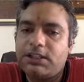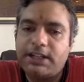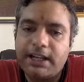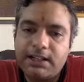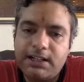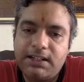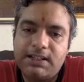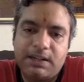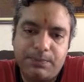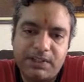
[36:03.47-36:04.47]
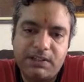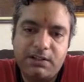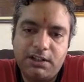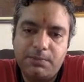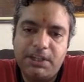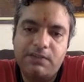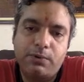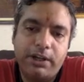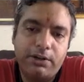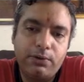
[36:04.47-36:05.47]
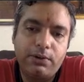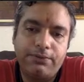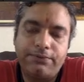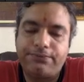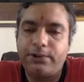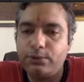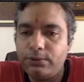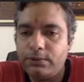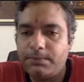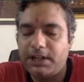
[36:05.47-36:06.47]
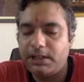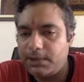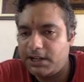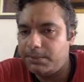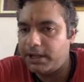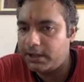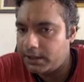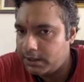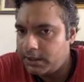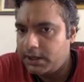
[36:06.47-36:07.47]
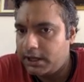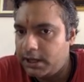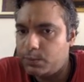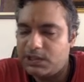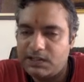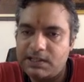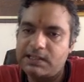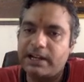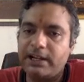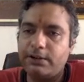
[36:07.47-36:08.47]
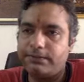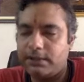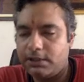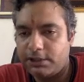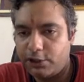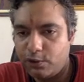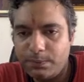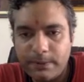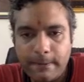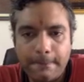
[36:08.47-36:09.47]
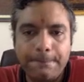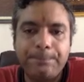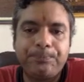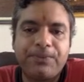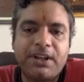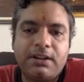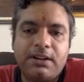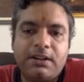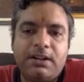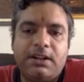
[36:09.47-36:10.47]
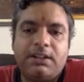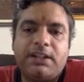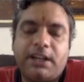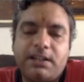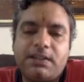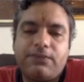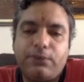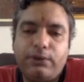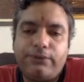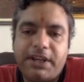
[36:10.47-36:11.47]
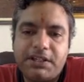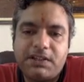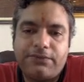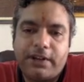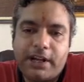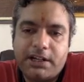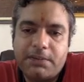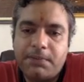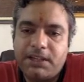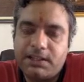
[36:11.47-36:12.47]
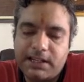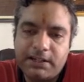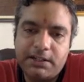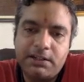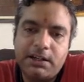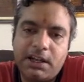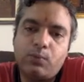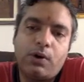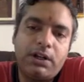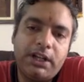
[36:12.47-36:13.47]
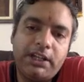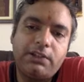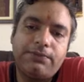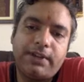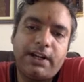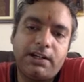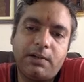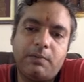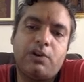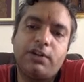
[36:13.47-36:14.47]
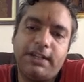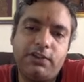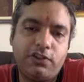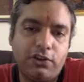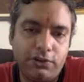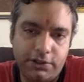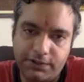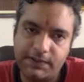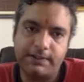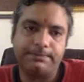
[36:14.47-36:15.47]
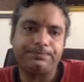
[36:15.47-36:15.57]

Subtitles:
diagonal is represented by square root of 2 multiplied by a, which is the side of the cube. There is a full face of an atom in the center and 1/8 of an atom on each corners.